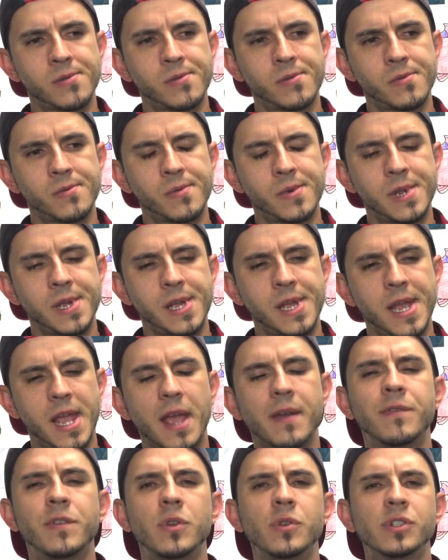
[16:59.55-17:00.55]

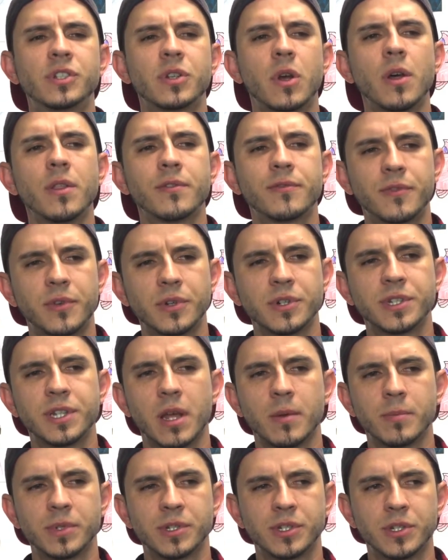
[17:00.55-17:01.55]
if you saw the first
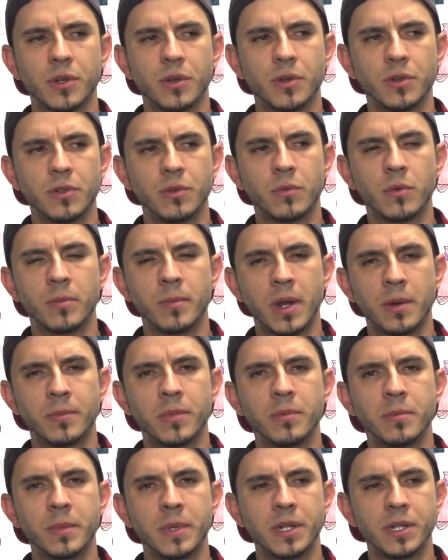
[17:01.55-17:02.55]
episode, you
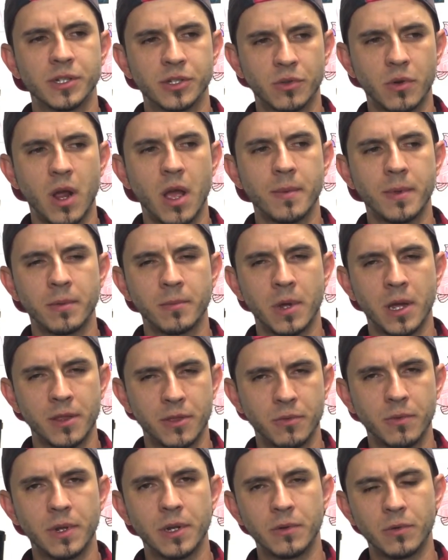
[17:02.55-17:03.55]
remember me describing my
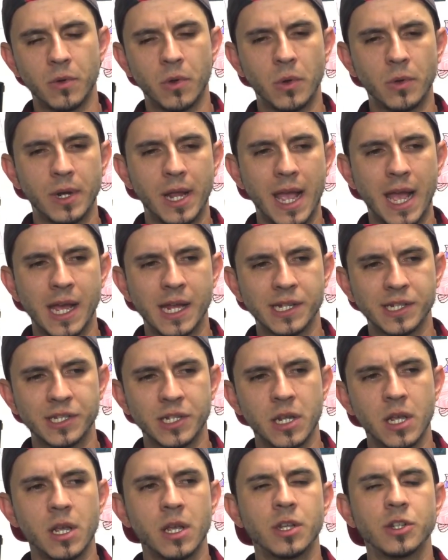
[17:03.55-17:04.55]
3-year-old as
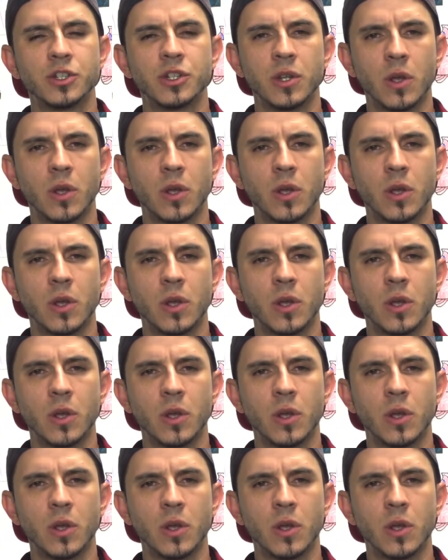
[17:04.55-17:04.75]
she